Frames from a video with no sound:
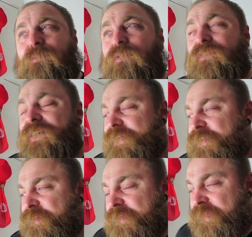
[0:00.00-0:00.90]

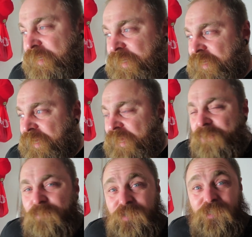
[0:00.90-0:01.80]
provider,
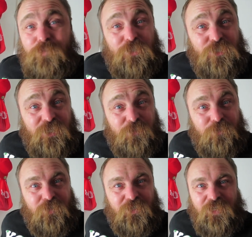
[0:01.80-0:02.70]
which is much
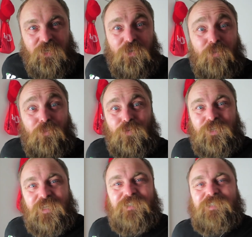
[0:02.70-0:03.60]
cheaper, and I get a lot more
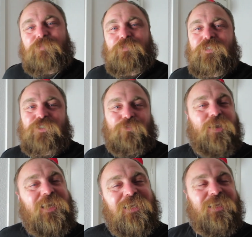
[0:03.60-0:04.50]
data, which is
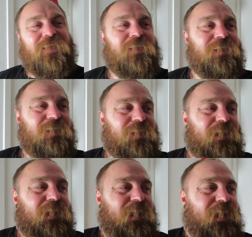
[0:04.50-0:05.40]
great.
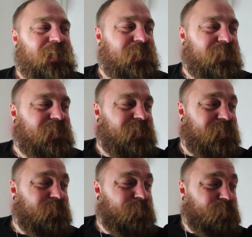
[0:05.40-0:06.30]
And
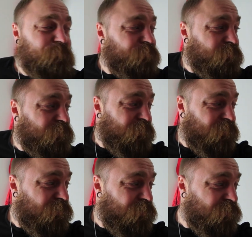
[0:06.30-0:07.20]
then,
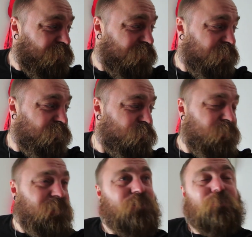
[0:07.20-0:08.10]

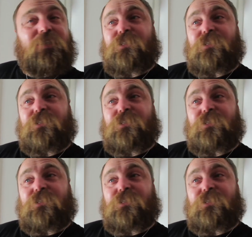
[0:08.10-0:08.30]
what else?